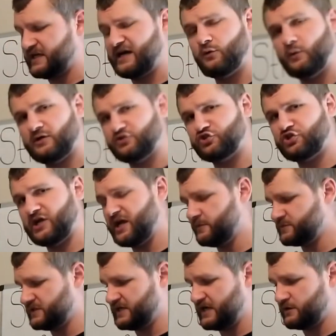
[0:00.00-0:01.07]
how well shaped,
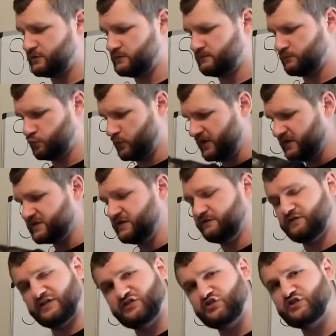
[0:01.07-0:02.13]
and how
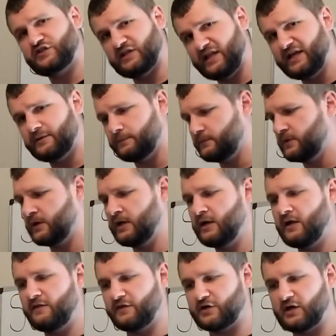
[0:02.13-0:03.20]
relatively slim
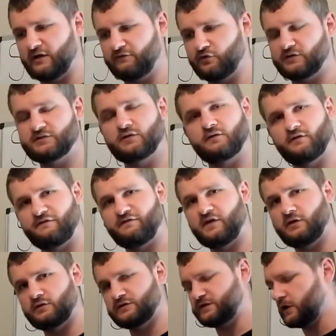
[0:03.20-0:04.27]
the coverings on the
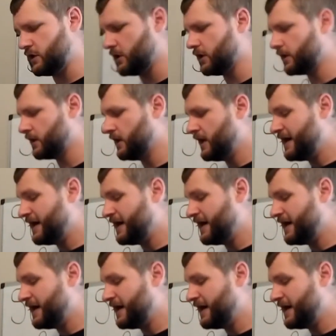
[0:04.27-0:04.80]
fingers are.